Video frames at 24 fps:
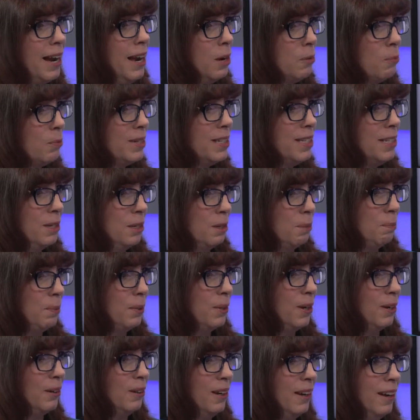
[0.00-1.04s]
had written a
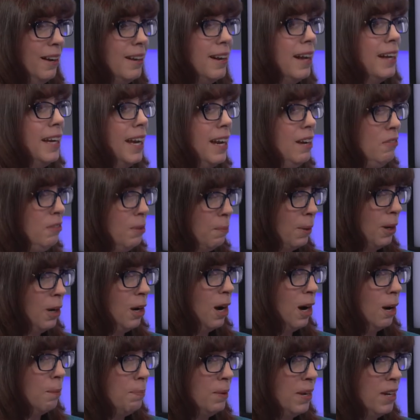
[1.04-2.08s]
book, and I gave him a
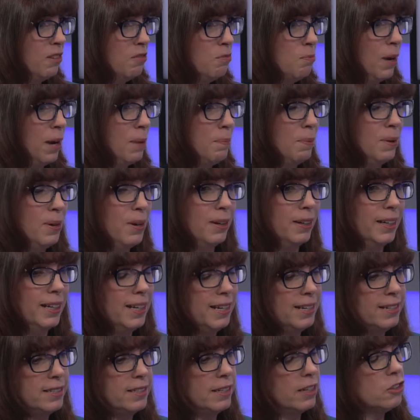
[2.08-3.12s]
copy of my book, and
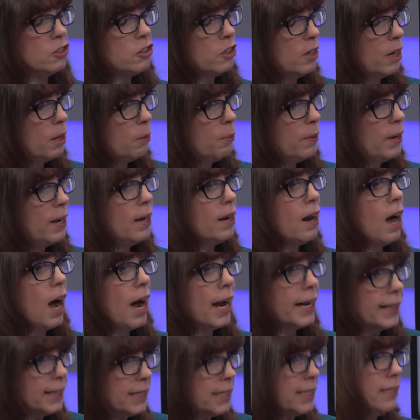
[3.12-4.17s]
he said, you know what,
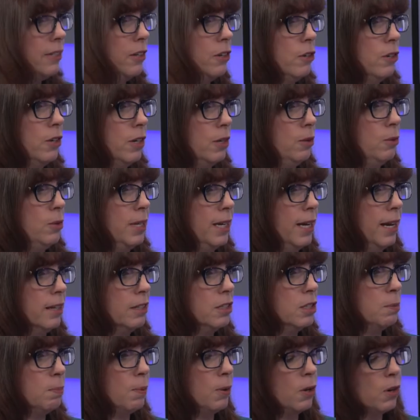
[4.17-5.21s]
I consider you the
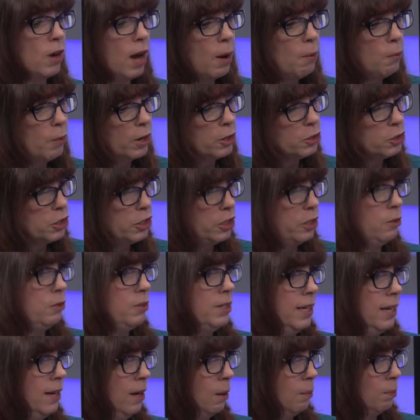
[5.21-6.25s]
expert. I want you
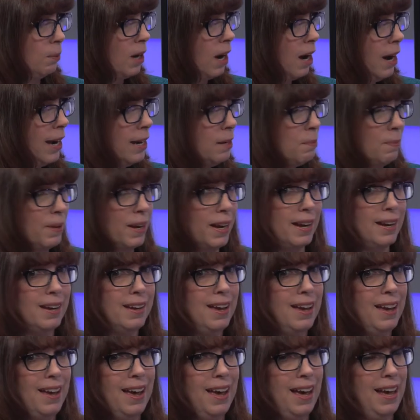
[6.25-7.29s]
to help guide me.
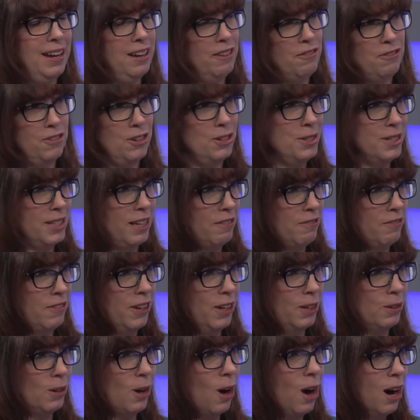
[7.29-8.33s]
Mm-hmm. And at first that
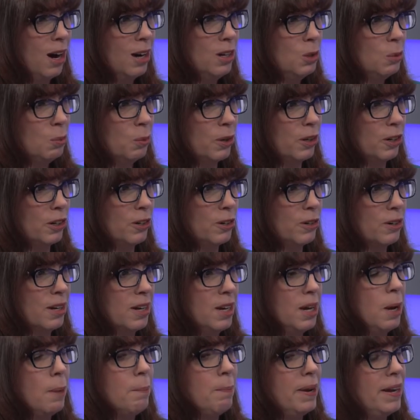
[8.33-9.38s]
felt awkward,
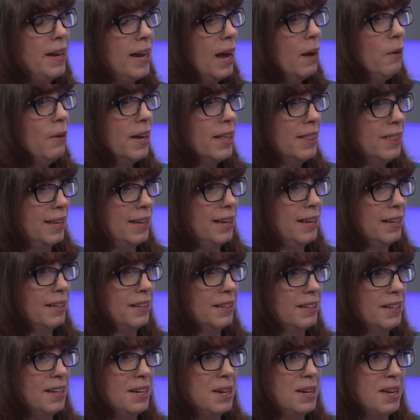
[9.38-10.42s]
but now I
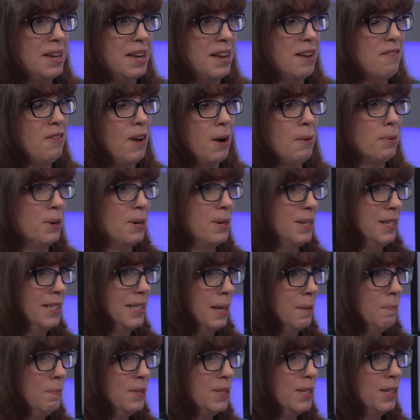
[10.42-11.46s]
think if I were in the
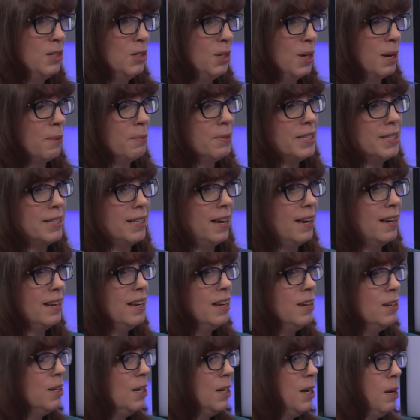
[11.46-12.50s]
same position, I would say,
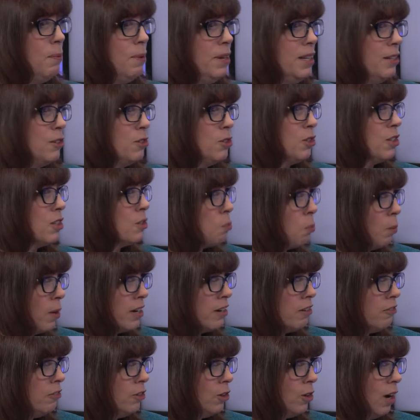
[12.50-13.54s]
you know what, there's this
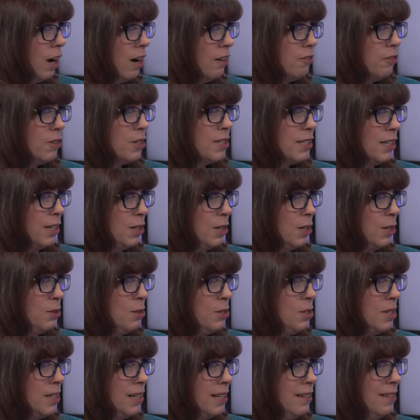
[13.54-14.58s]
wonderful conference in
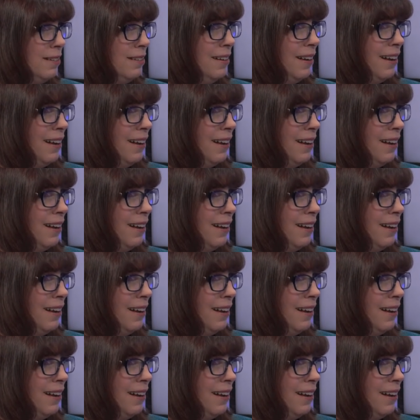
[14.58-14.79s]
Houston